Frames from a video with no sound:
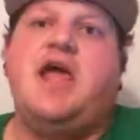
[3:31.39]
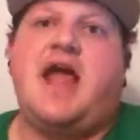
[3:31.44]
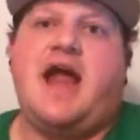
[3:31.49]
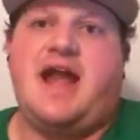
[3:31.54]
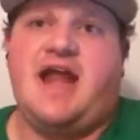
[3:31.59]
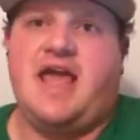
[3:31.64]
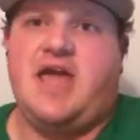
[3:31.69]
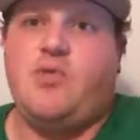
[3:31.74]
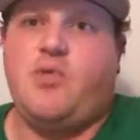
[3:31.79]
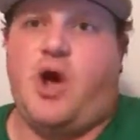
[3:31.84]

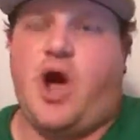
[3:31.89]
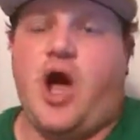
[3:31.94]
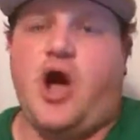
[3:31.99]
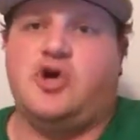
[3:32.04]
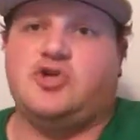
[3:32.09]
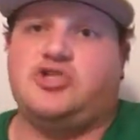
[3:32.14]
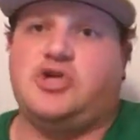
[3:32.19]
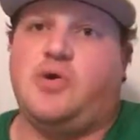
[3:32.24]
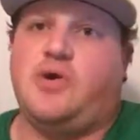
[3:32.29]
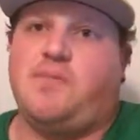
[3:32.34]
And he
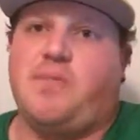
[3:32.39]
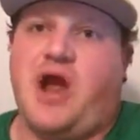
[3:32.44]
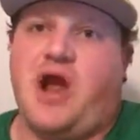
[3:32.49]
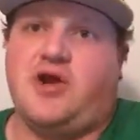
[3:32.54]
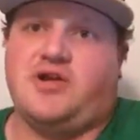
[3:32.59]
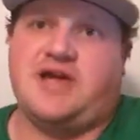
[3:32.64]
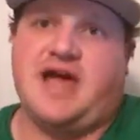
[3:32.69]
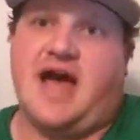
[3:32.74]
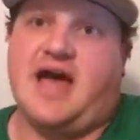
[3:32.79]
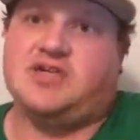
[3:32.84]
also
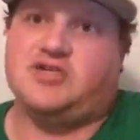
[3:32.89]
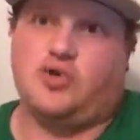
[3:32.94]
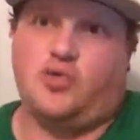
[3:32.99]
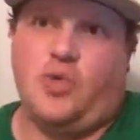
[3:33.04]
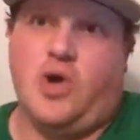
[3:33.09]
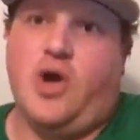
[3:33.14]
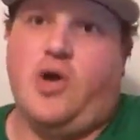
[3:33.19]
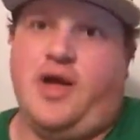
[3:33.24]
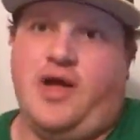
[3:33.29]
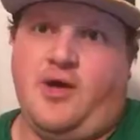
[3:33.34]
admired Kaiser
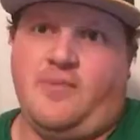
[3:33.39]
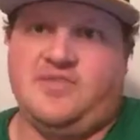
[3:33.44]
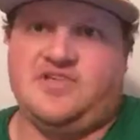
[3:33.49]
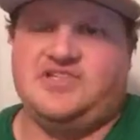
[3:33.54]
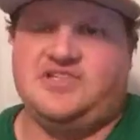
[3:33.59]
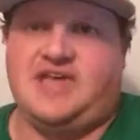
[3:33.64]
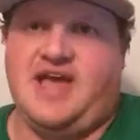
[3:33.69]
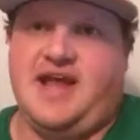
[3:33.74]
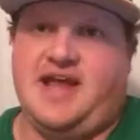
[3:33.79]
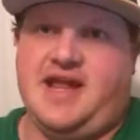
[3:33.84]
Wilhelm
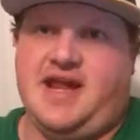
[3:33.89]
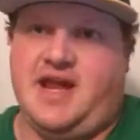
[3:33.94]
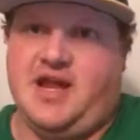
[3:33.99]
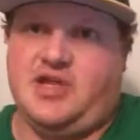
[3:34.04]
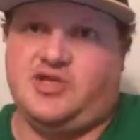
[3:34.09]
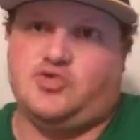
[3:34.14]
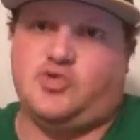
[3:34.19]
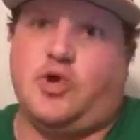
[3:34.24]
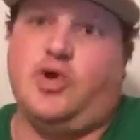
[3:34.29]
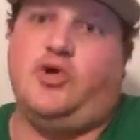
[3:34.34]
II and
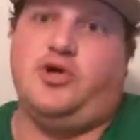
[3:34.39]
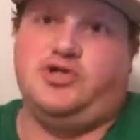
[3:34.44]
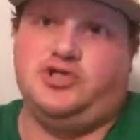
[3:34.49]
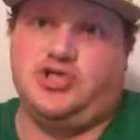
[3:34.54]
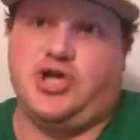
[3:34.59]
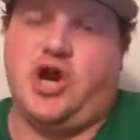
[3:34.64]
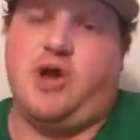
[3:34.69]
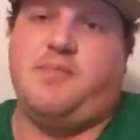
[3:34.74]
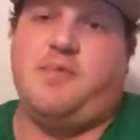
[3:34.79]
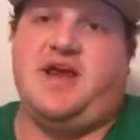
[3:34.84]
his rule in
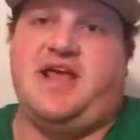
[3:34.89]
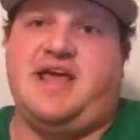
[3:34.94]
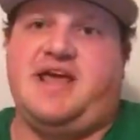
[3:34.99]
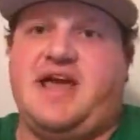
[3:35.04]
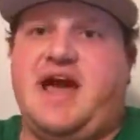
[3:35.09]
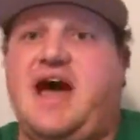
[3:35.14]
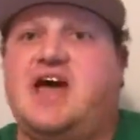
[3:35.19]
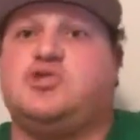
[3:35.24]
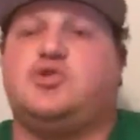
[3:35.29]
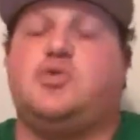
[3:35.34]
Germany. And
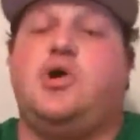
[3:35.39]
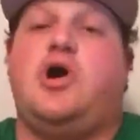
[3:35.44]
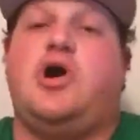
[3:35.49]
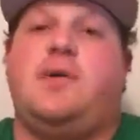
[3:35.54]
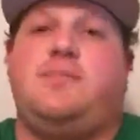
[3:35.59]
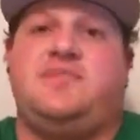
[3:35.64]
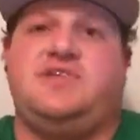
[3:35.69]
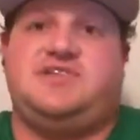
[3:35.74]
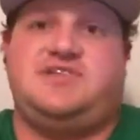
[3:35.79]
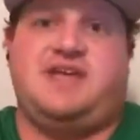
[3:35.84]
Kaiser
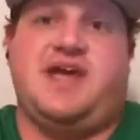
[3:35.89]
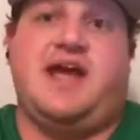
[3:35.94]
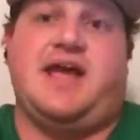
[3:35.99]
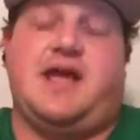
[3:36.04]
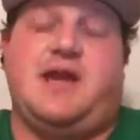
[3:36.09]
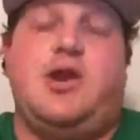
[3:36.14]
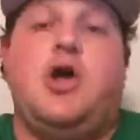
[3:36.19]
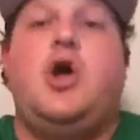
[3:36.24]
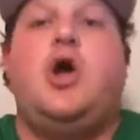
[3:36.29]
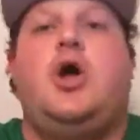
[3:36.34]
Wilhelm
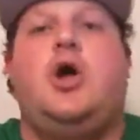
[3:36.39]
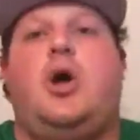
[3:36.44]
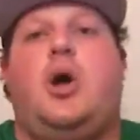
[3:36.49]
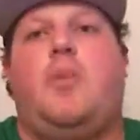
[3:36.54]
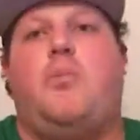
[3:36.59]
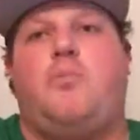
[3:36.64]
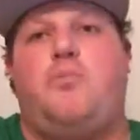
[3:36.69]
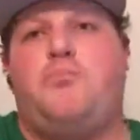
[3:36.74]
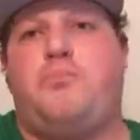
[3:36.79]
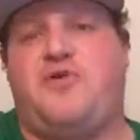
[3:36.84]
II,
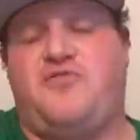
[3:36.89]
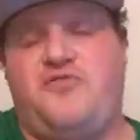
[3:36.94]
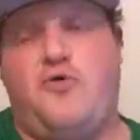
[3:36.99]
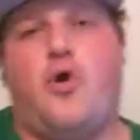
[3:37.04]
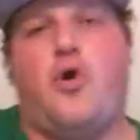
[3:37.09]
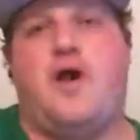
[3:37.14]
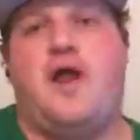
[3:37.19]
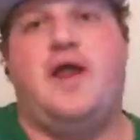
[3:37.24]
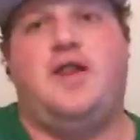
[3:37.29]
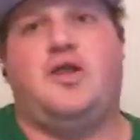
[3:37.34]

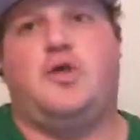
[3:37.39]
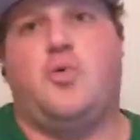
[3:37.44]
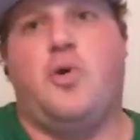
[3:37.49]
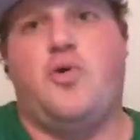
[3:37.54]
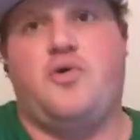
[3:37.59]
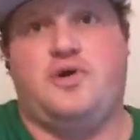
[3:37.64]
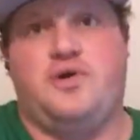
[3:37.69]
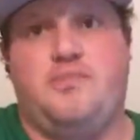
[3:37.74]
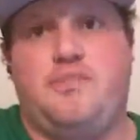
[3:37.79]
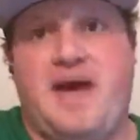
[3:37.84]
before Hitler,
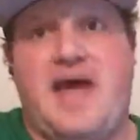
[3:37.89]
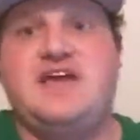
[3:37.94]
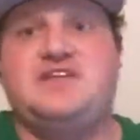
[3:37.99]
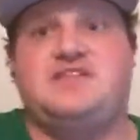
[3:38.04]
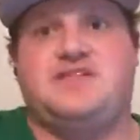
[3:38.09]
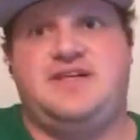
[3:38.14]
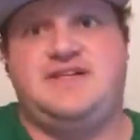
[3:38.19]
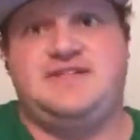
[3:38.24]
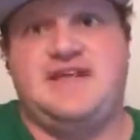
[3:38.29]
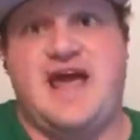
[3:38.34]
wanted to
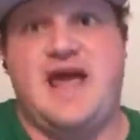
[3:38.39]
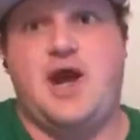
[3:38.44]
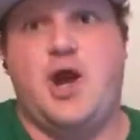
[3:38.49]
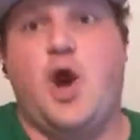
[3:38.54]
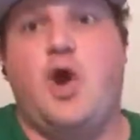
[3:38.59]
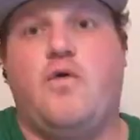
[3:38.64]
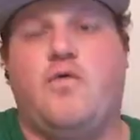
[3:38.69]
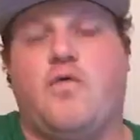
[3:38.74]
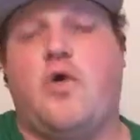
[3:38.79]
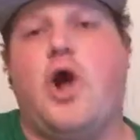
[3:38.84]
basically take
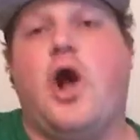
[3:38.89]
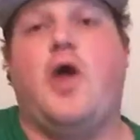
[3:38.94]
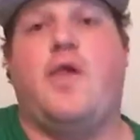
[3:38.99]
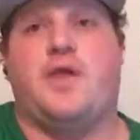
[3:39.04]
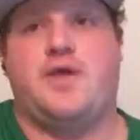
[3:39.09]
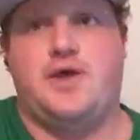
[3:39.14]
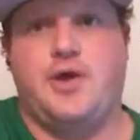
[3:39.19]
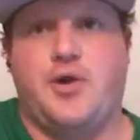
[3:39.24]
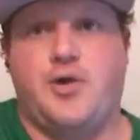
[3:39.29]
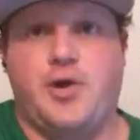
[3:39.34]
over all
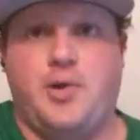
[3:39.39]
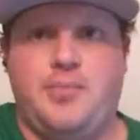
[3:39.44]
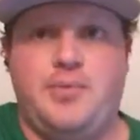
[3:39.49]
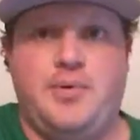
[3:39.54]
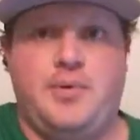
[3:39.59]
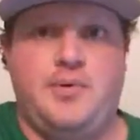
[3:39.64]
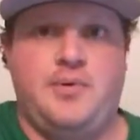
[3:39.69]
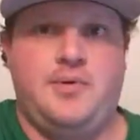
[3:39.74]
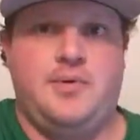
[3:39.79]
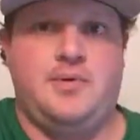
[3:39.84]
of Europe
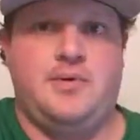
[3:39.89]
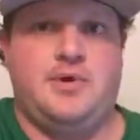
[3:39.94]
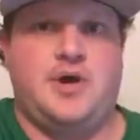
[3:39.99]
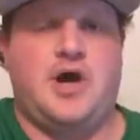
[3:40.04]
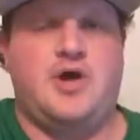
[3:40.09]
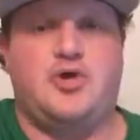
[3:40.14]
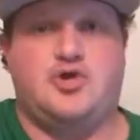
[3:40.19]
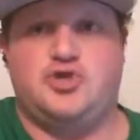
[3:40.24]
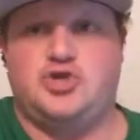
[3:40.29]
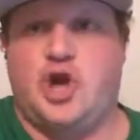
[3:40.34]

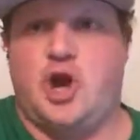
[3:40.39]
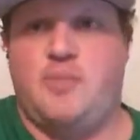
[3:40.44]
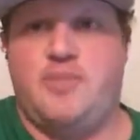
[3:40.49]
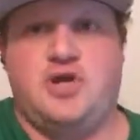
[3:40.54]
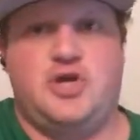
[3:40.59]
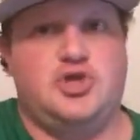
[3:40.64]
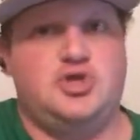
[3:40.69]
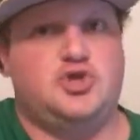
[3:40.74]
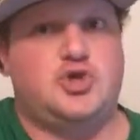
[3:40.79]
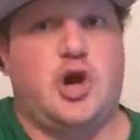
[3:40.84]
under
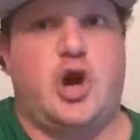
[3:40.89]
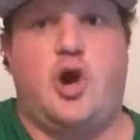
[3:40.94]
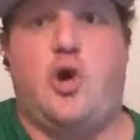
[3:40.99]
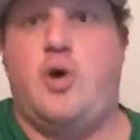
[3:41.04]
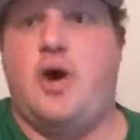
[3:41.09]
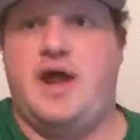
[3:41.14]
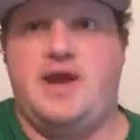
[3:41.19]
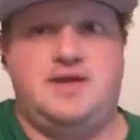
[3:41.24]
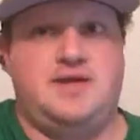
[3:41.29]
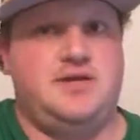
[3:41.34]
German
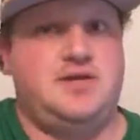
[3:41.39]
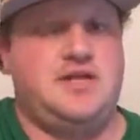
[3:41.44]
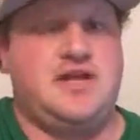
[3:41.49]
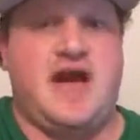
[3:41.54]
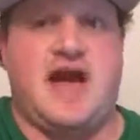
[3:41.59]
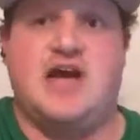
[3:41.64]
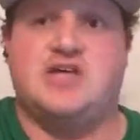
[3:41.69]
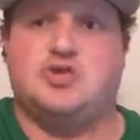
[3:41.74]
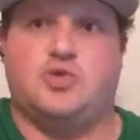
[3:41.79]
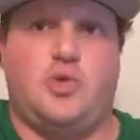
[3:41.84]
control. And
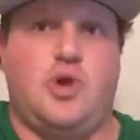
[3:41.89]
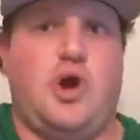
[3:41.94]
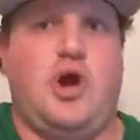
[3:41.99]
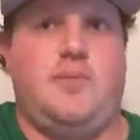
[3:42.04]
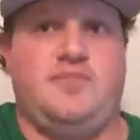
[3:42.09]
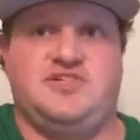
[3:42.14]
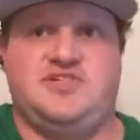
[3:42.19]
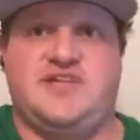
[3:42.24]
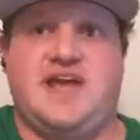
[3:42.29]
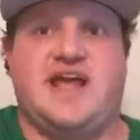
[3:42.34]
Kaiser
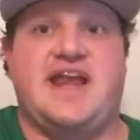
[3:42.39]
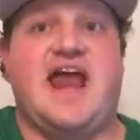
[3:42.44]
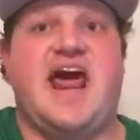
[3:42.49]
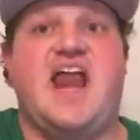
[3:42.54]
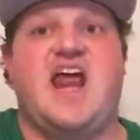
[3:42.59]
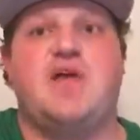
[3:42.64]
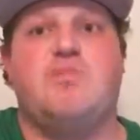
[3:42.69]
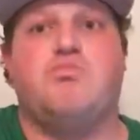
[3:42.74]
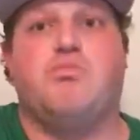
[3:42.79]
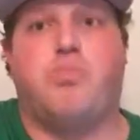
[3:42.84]
Wilhelm II
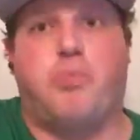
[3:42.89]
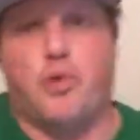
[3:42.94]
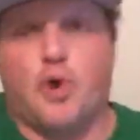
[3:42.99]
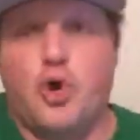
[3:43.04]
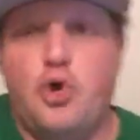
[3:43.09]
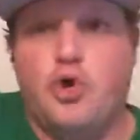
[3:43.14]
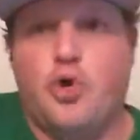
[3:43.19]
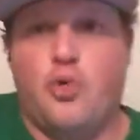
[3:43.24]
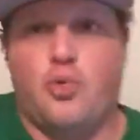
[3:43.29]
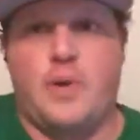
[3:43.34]
had a
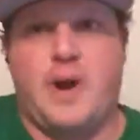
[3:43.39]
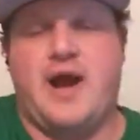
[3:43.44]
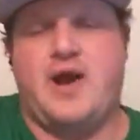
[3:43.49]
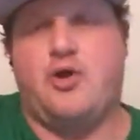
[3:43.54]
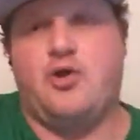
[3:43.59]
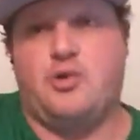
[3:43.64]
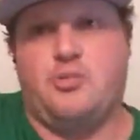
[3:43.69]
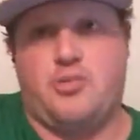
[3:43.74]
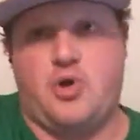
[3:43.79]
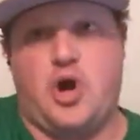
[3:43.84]
brutal
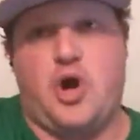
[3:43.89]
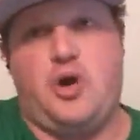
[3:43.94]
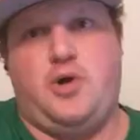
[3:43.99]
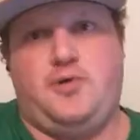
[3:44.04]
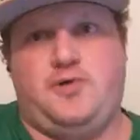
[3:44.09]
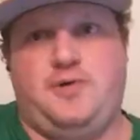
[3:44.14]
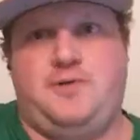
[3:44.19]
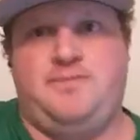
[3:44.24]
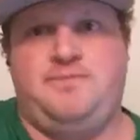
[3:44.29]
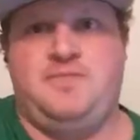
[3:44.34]
record
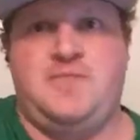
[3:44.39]
abroad.